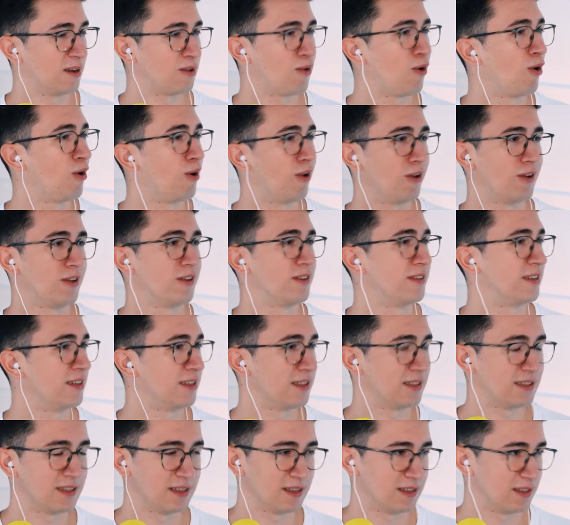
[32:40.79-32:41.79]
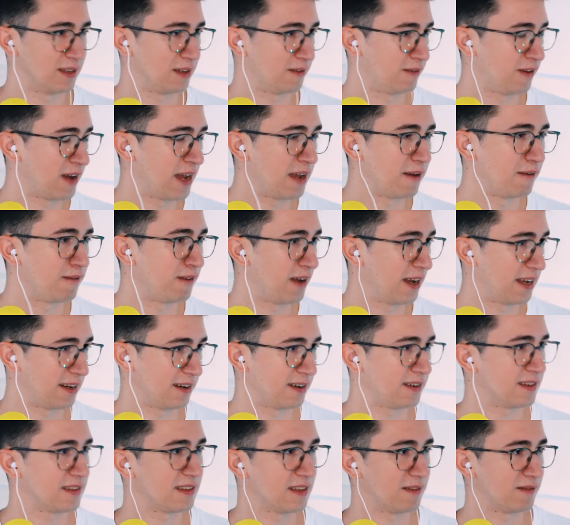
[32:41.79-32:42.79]
call the
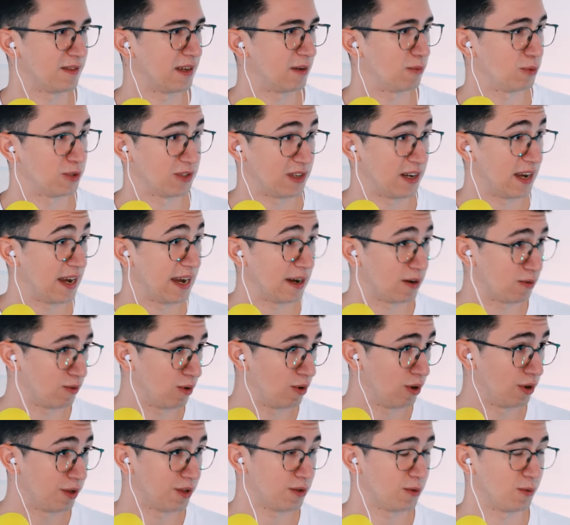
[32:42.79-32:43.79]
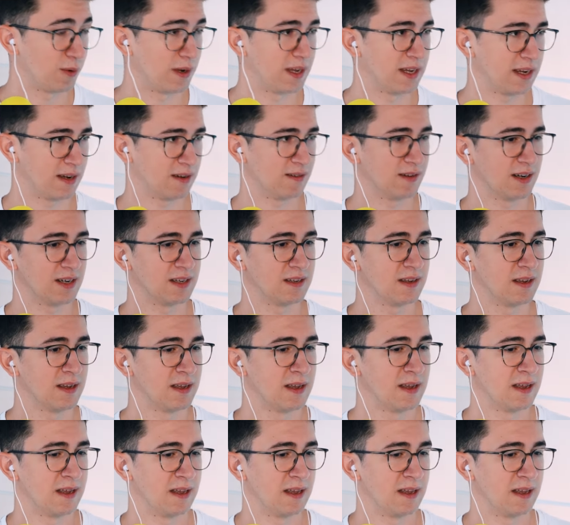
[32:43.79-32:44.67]
firefighters if there was an earthquake, right?